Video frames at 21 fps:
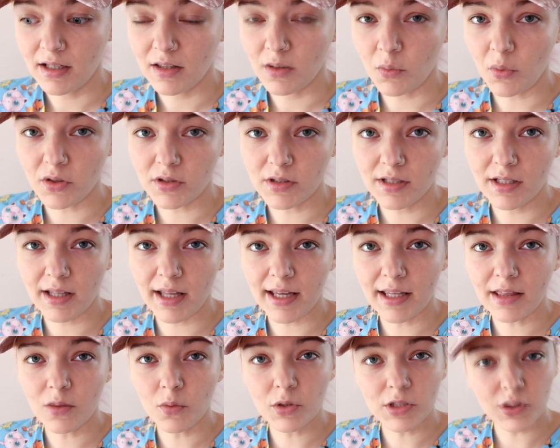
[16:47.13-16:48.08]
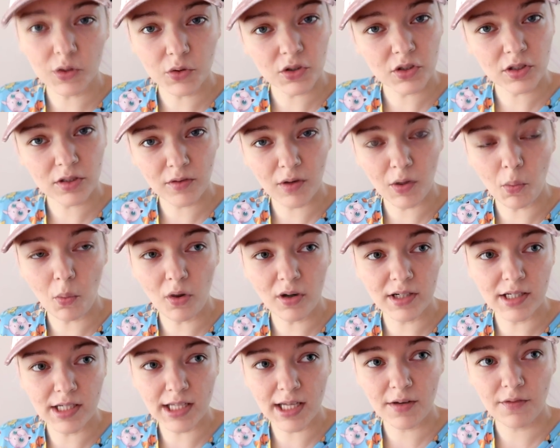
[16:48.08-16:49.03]
There wasn't, like, there was loads of stuff I
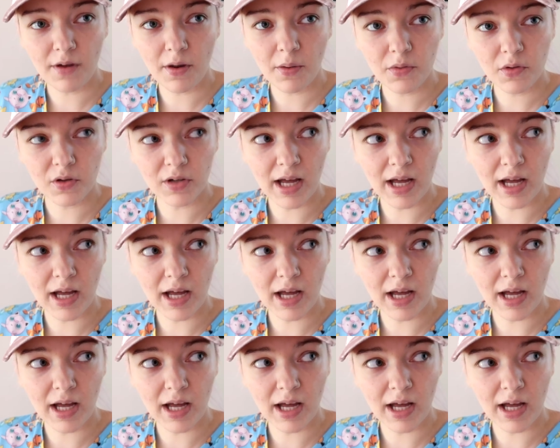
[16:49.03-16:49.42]
wanted if I was